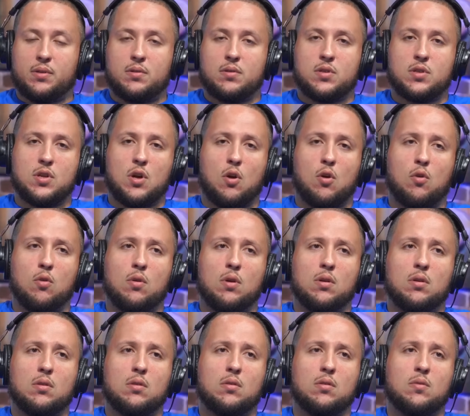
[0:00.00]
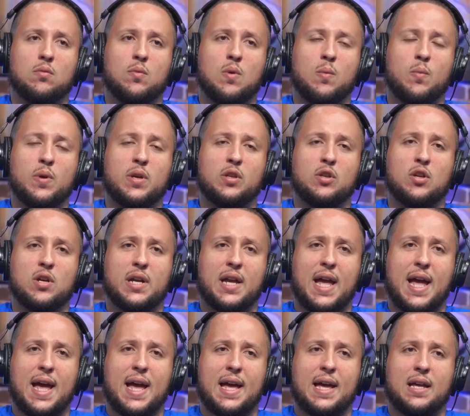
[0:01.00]
So when we look
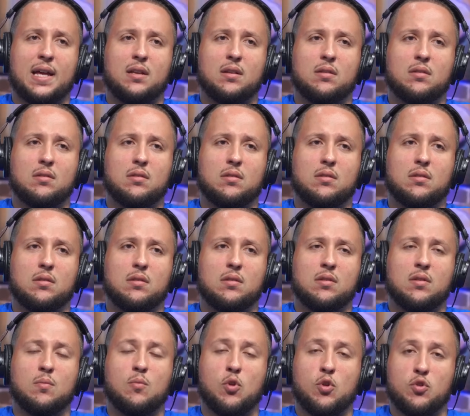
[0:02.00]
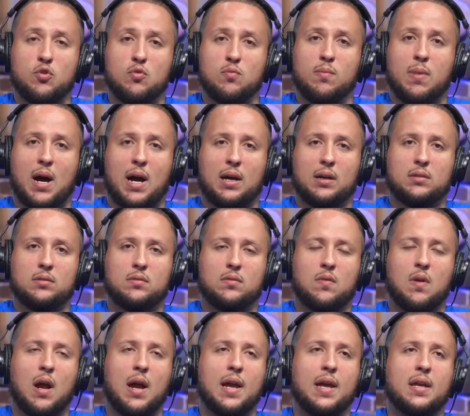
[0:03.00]
at the Mojuba,
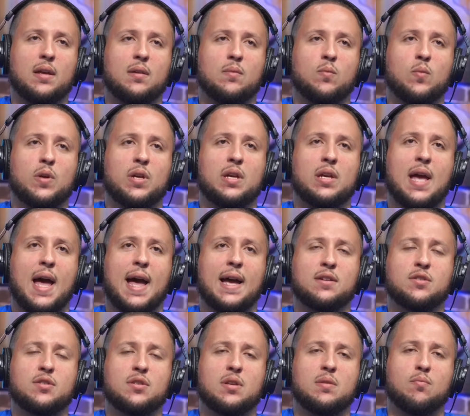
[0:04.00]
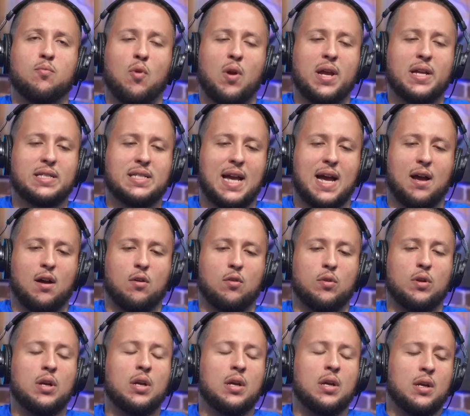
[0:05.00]
right, and we actually break
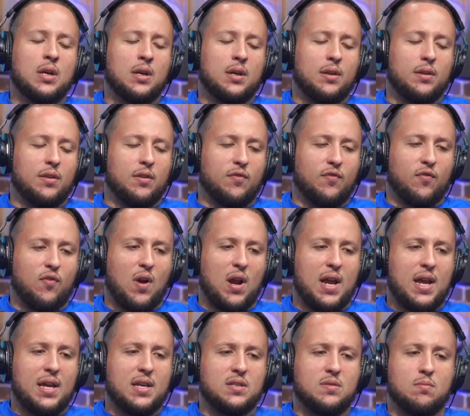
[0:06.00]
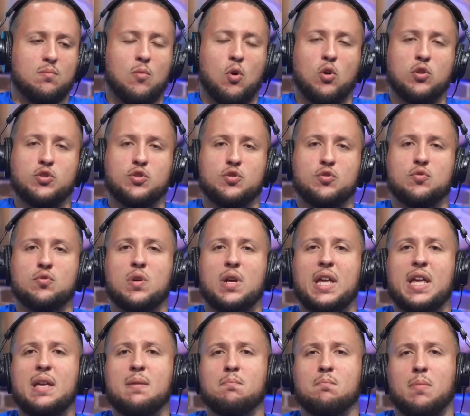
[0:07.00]
down the phrase
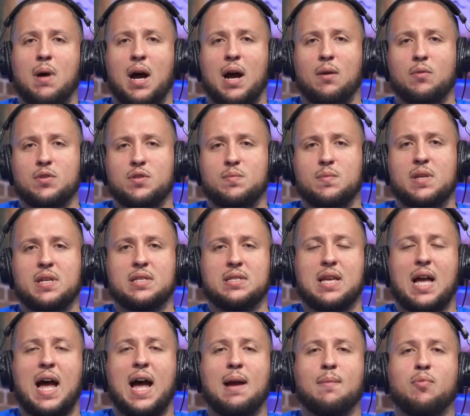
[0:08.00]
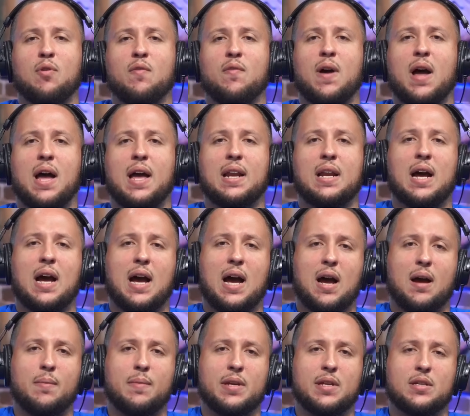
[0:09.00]
Mojuba, which means I provide
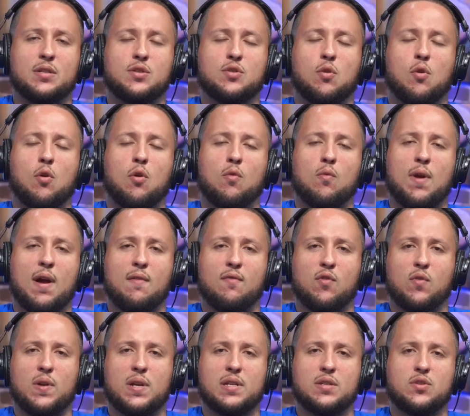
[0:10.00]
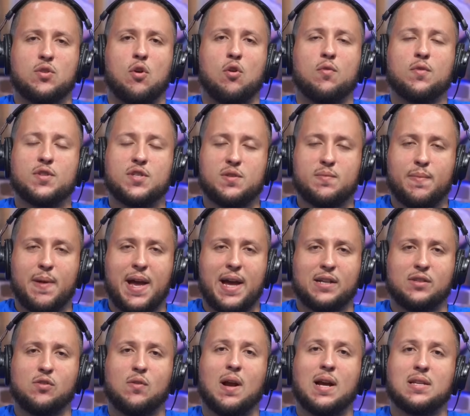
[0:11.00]
homage or reverence or
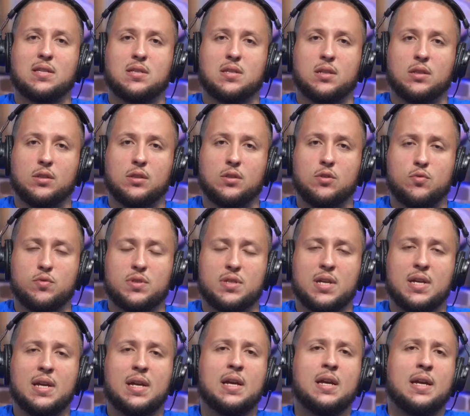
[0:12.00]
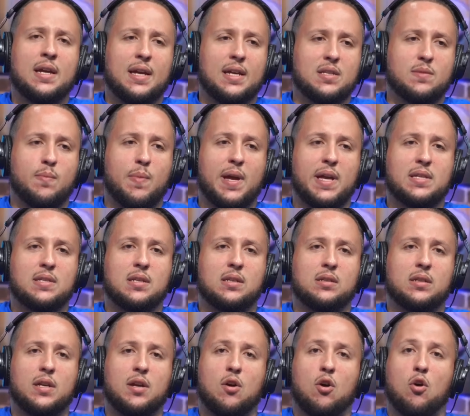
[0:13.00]
respect or I salute, it's
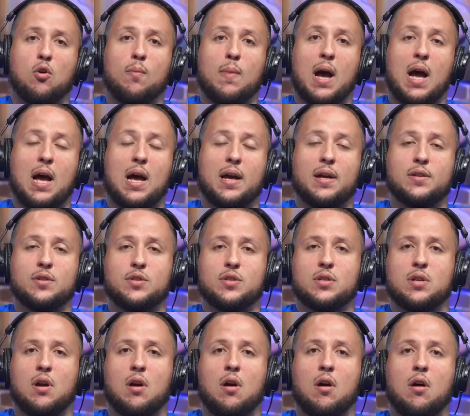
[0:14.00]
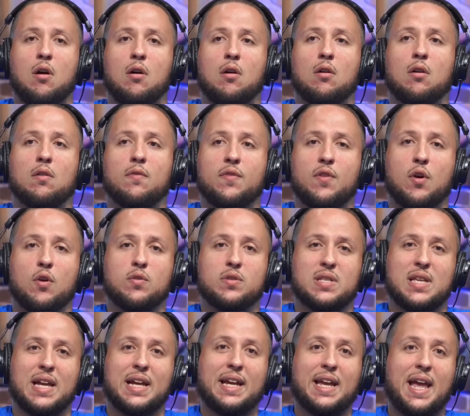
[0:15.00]
basically a homage to all of those
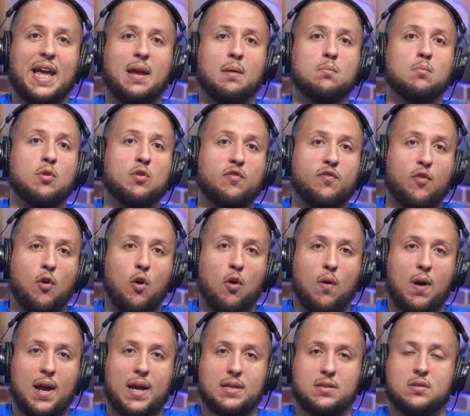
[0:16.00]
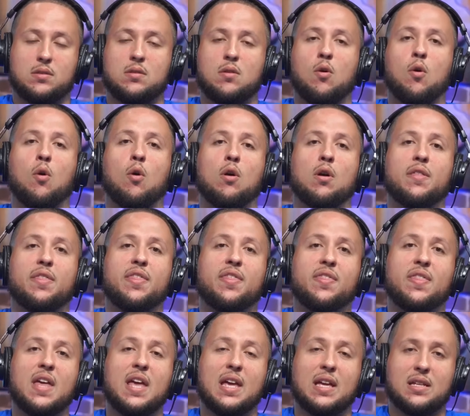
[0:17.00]
that came before us or
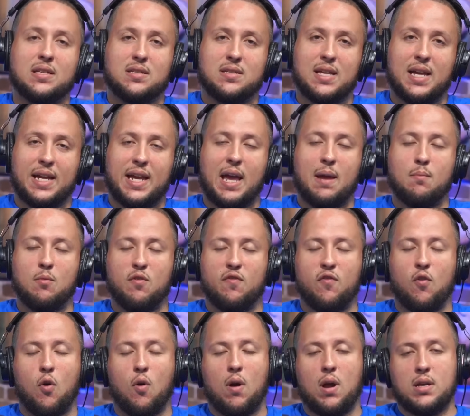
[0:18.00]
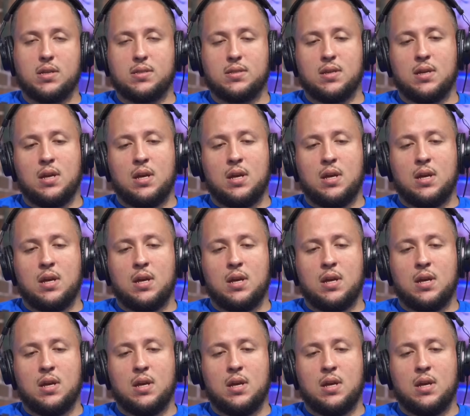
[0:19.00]
things that came before us.